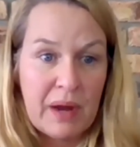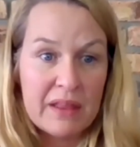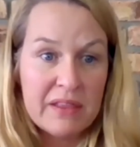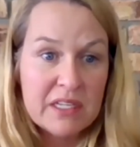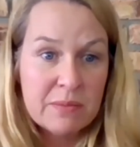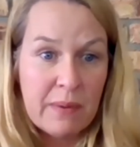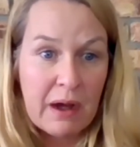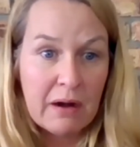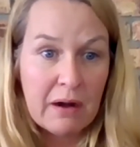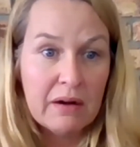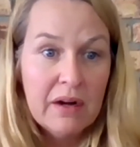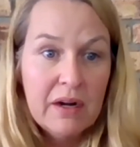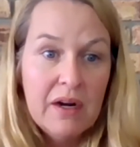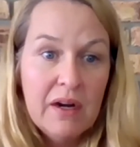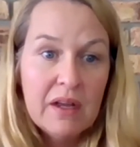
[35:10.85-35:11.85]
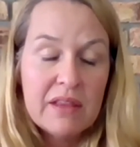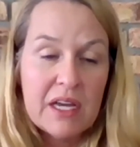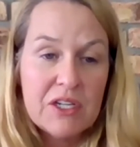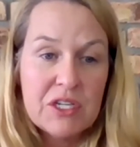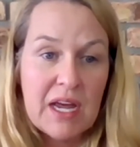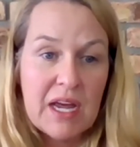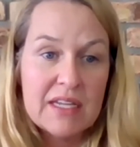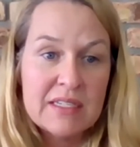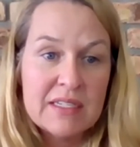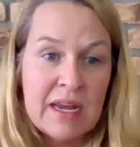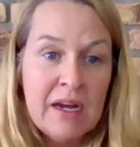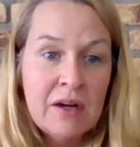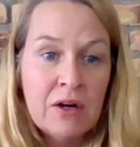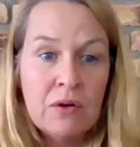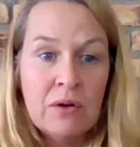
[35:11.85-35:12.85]
this mare that she has
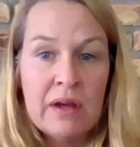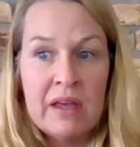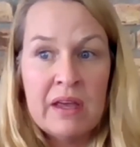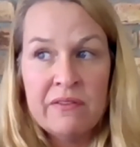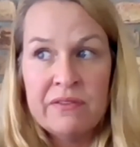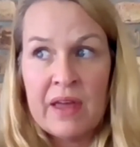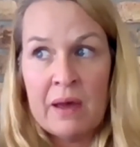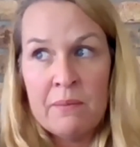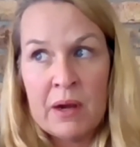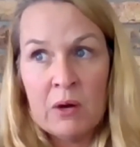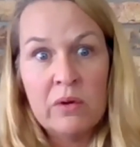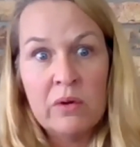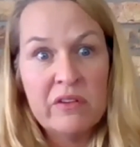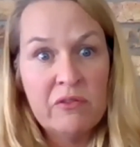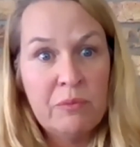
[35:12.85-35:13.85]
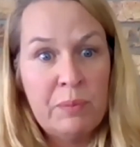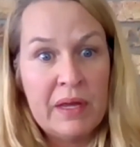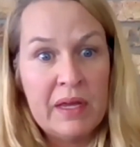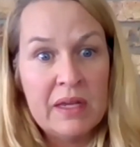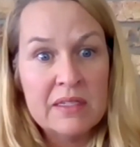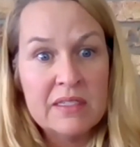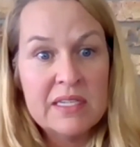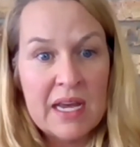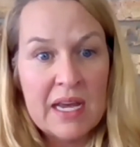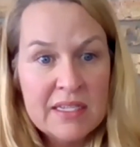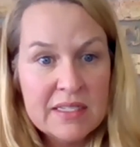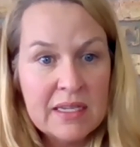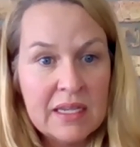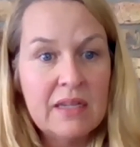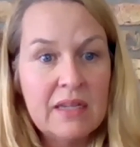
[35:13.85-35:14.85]
now, if that mare would have been
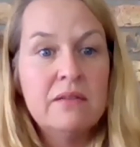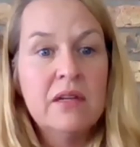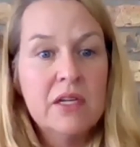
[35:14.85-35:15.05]
tested,